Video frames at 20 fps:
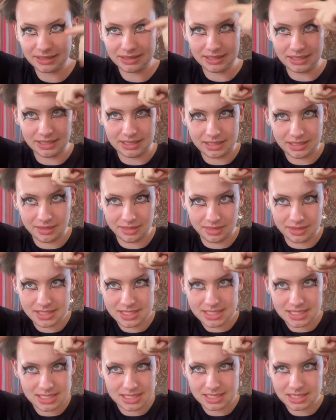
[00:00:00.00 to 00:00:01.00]
Like
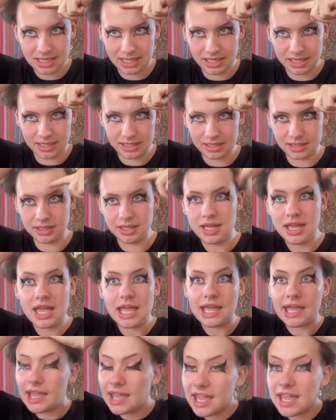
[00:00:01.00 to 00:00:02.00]
this is kind of
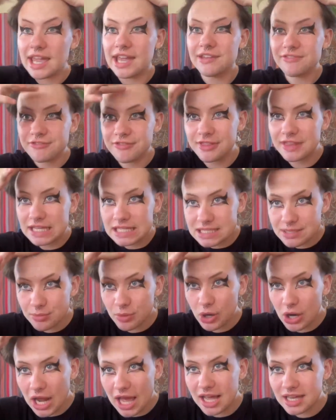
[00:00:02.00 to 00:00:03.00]
if this
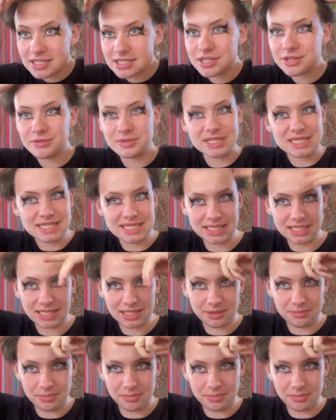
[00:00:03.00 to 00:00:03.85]
part hasn't receded,